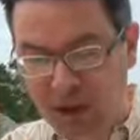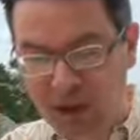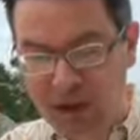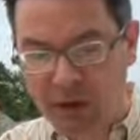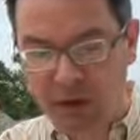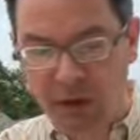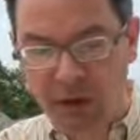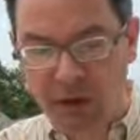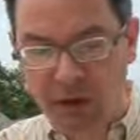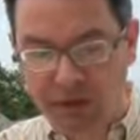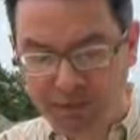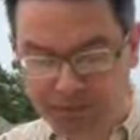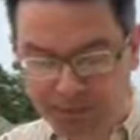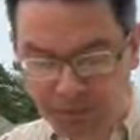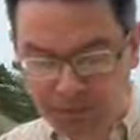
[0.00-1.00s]
at a
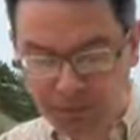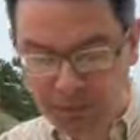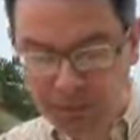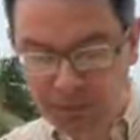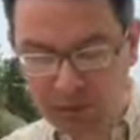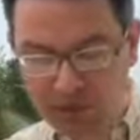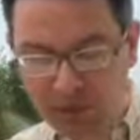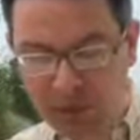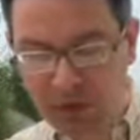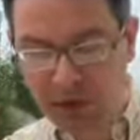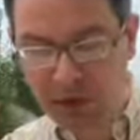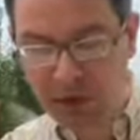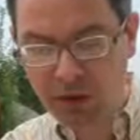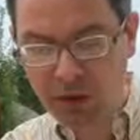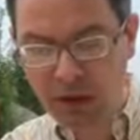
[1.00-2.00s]
store.
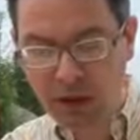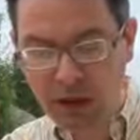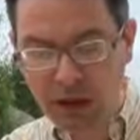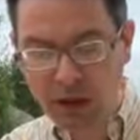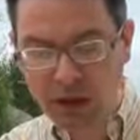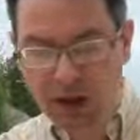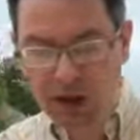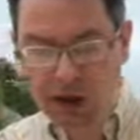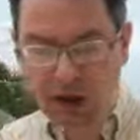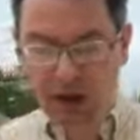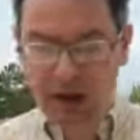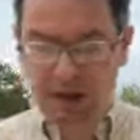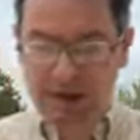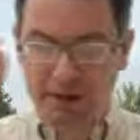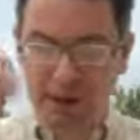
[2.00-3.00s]
So,
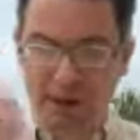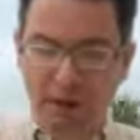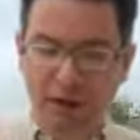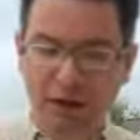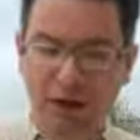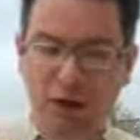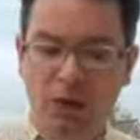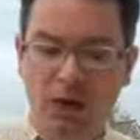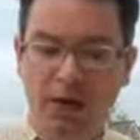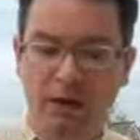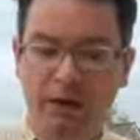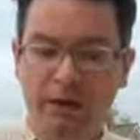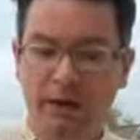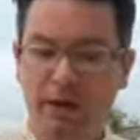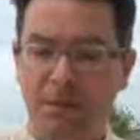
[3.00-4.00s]
like I said, I think the
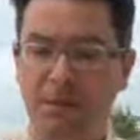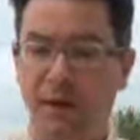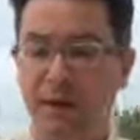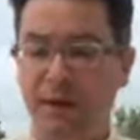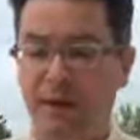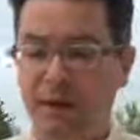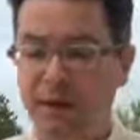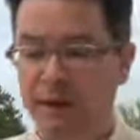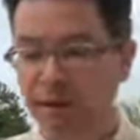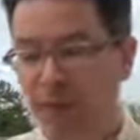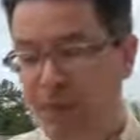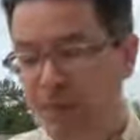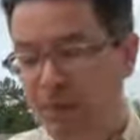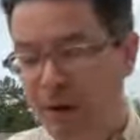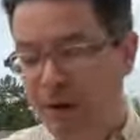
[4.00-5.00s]
quality's not bad. I think it's
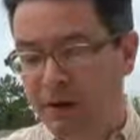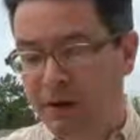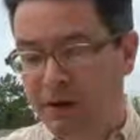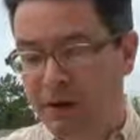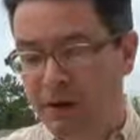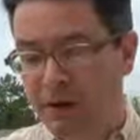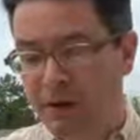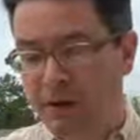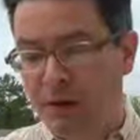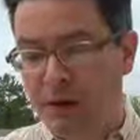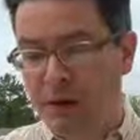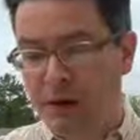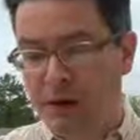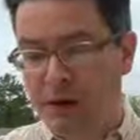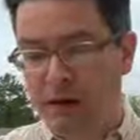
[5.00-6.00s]
better than probably
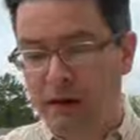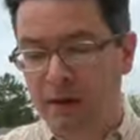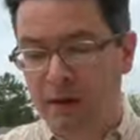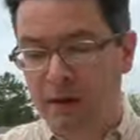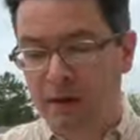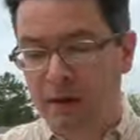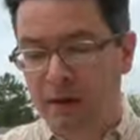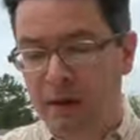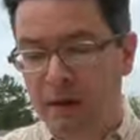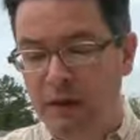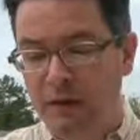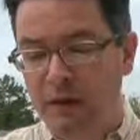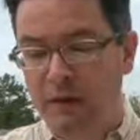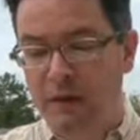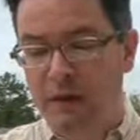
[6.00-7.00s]
what you'd get
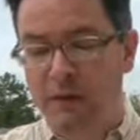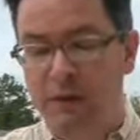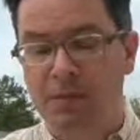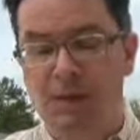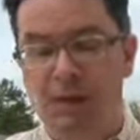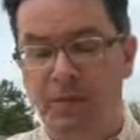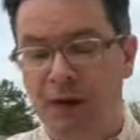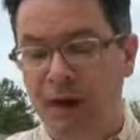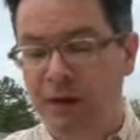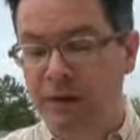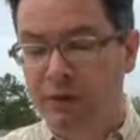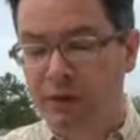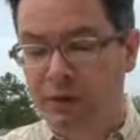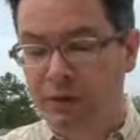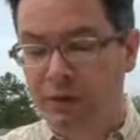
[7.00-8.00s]
in some of these big
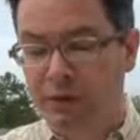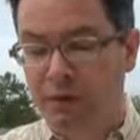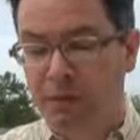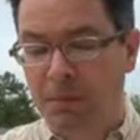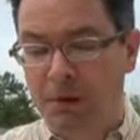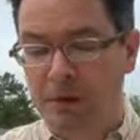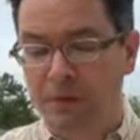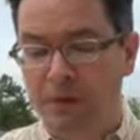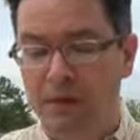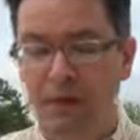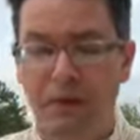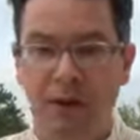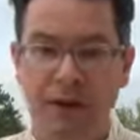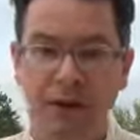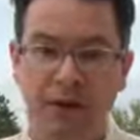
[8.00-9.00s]
box stores, but
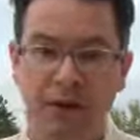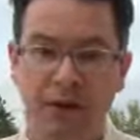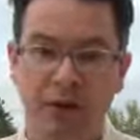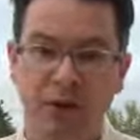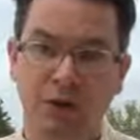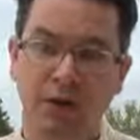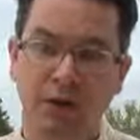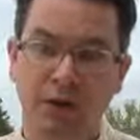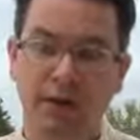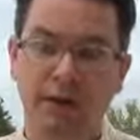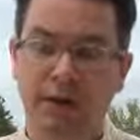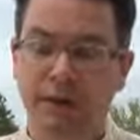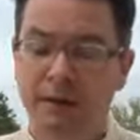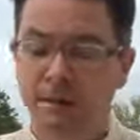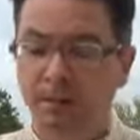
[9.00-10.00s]
still not as good
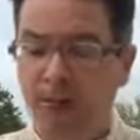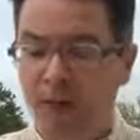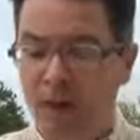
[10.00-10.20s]
as,